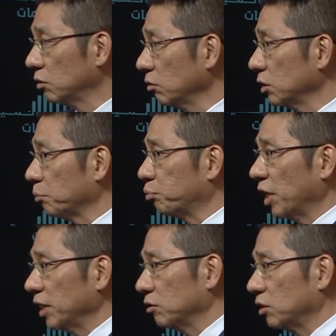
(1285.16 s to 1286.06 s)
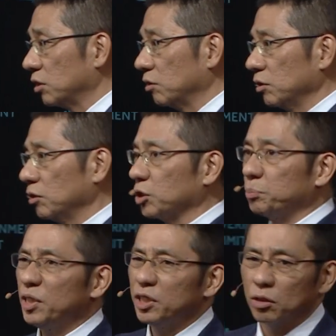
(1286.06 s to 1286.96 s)
do is pray to the
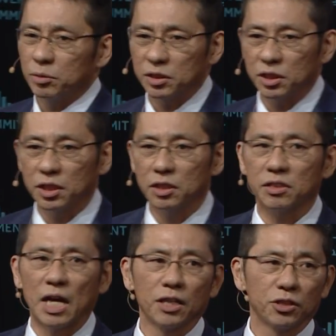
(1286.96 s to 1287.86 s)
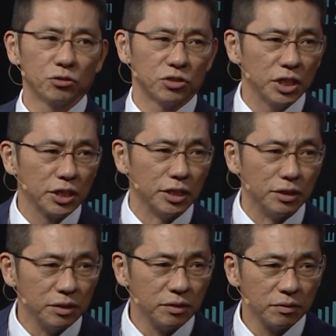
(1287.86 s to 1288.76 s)
spirit of the chicken. Thank you,
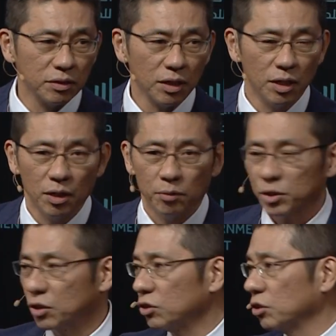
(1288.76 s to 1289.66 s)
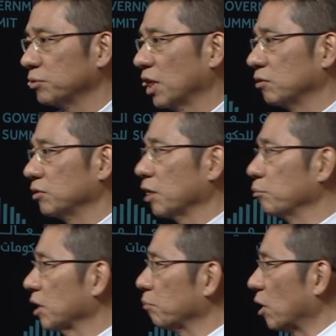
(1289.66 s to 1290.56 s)
chicken. Because of that, we can
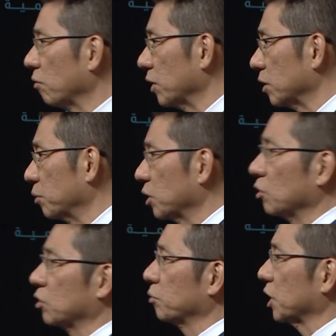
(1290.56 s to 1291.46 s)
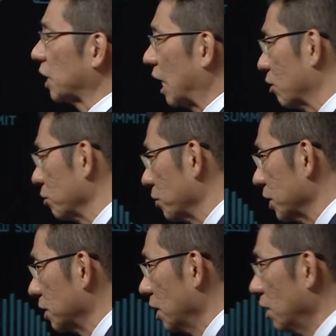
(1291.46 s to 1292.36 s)
make a profit. Because of your
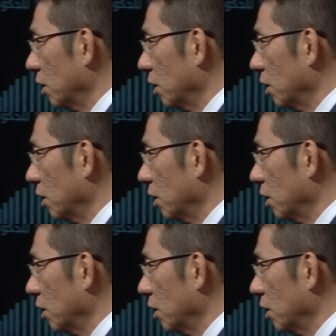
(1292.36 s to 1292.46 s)
sacrifice,